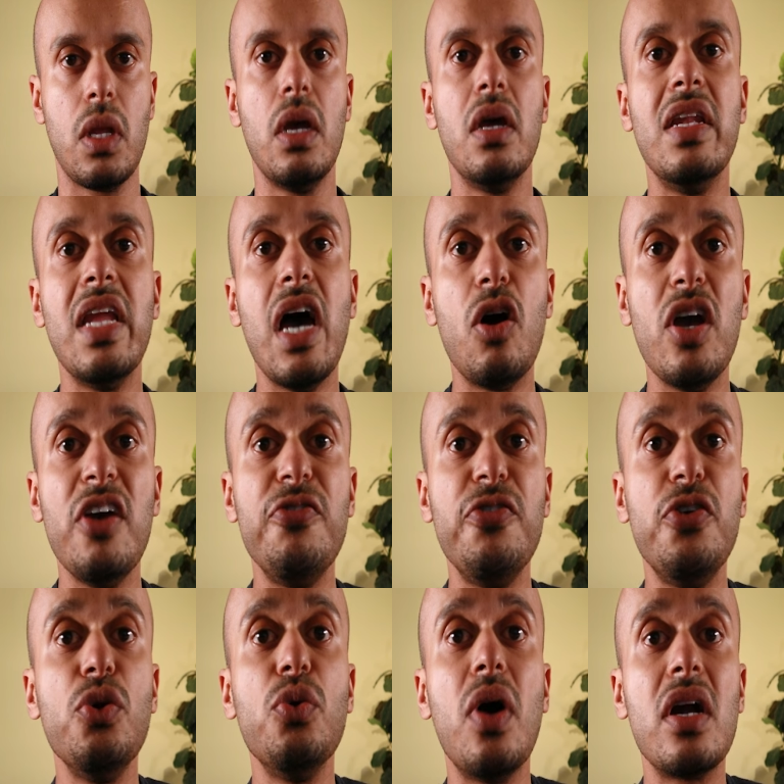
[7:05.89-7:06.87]
Now, if
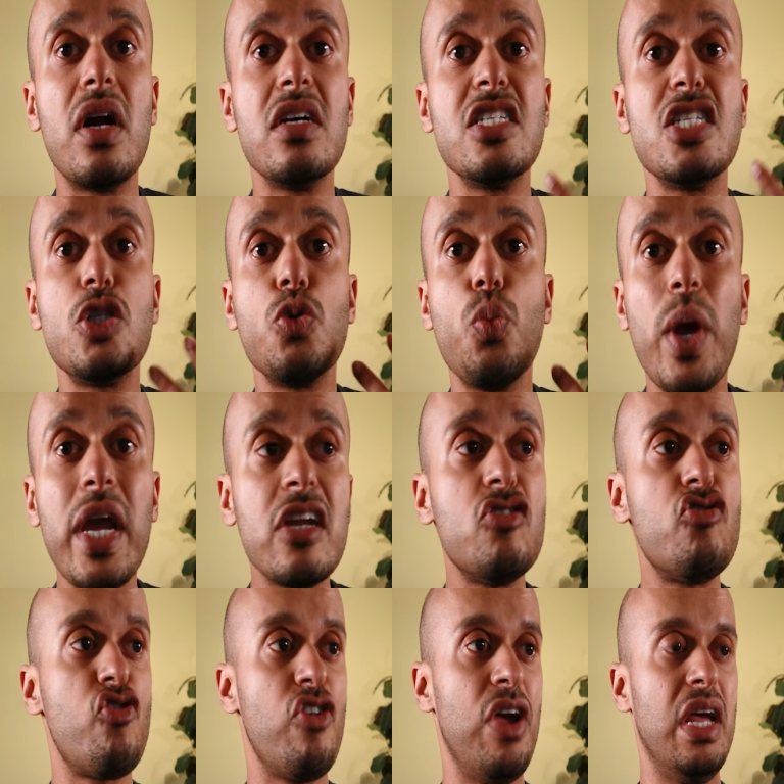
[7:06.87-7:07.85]
you are a swing
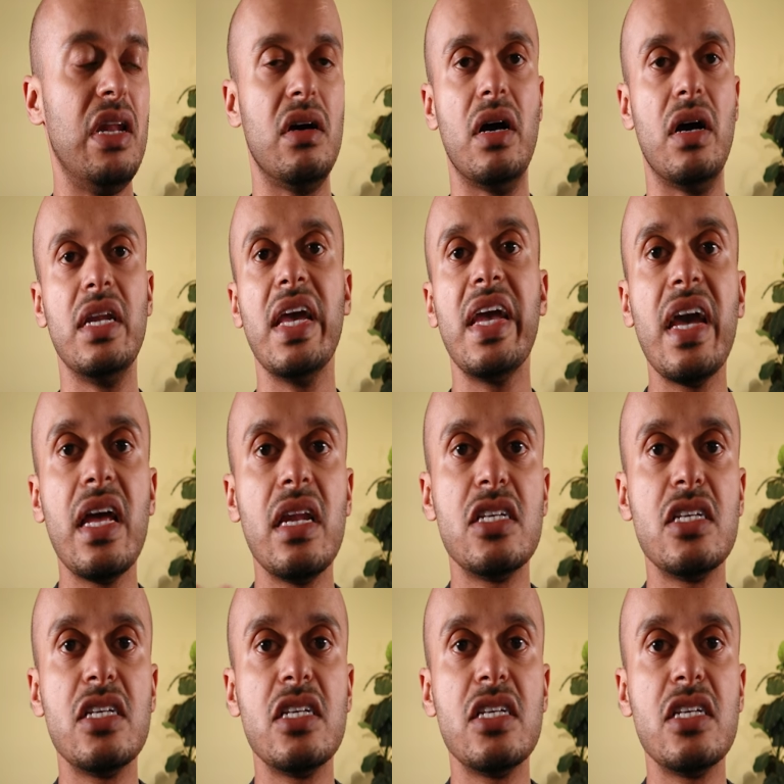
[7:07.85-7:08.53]
trader, and again,